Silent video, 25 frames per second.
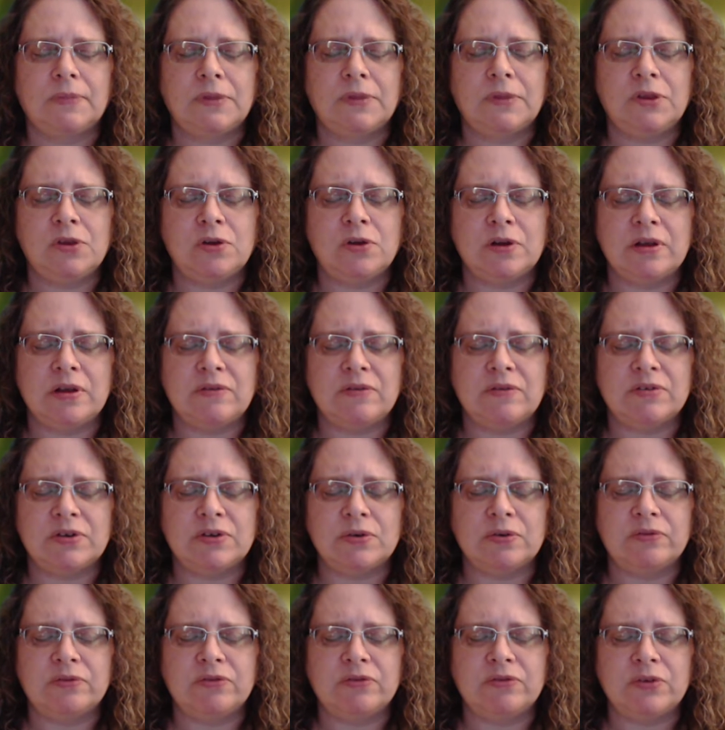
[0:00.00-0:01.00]
You can even
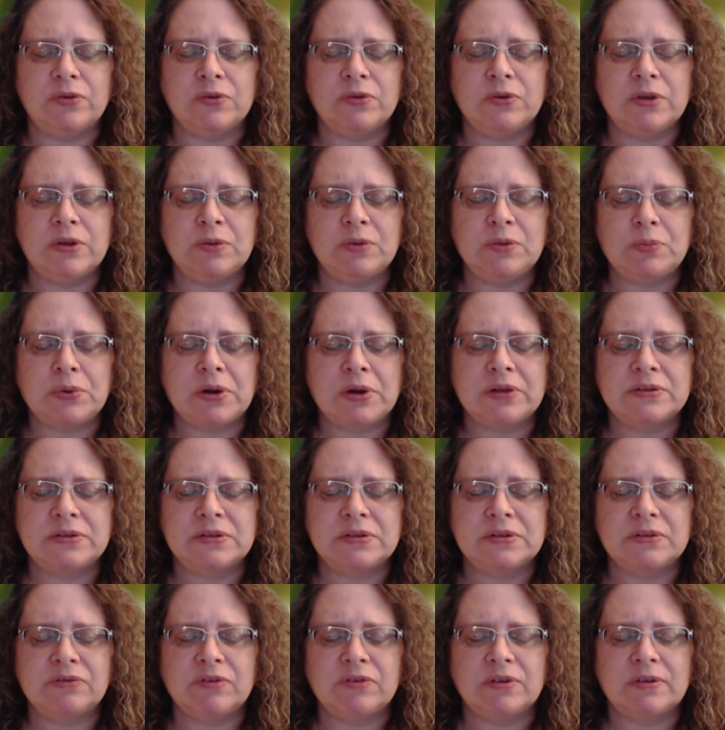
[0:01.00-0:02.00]
do a few deep
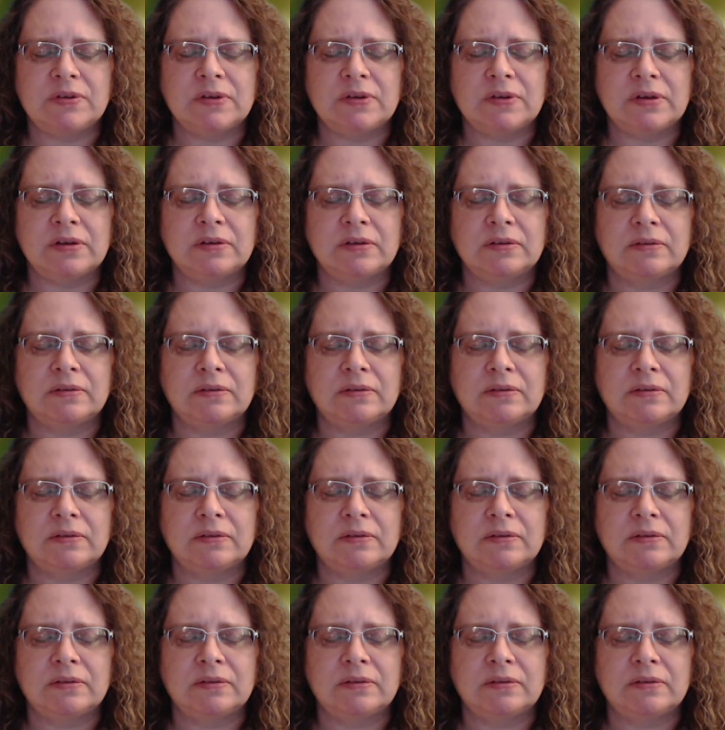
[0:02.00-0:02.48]
breaths if you like.